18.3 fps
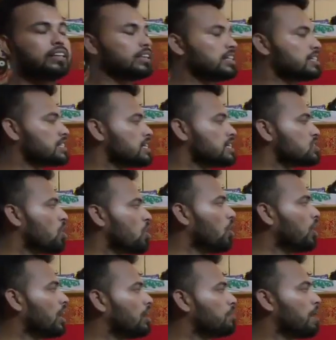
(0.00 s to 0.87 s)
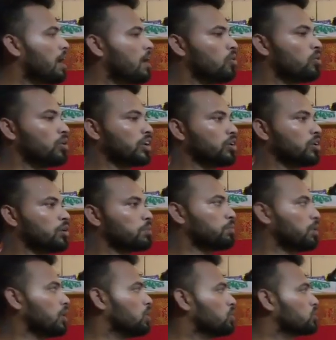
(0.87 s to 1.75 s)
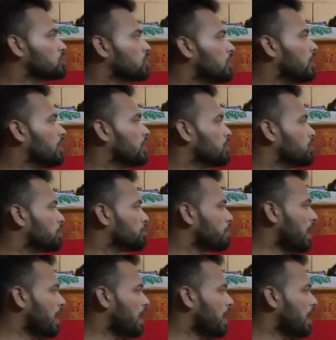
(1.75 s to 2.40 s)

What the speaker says: This is all about your pollution, your